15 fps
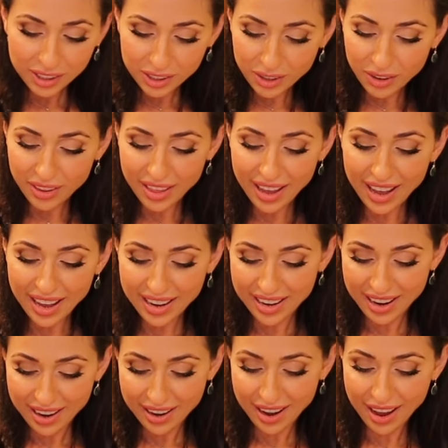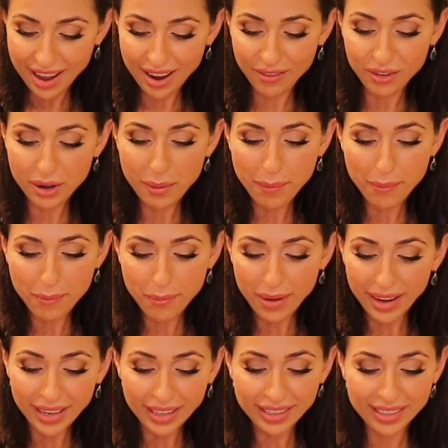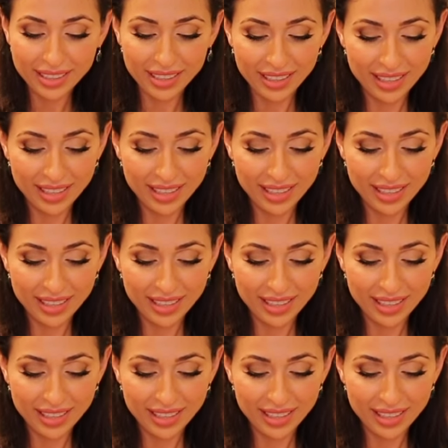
so that every bite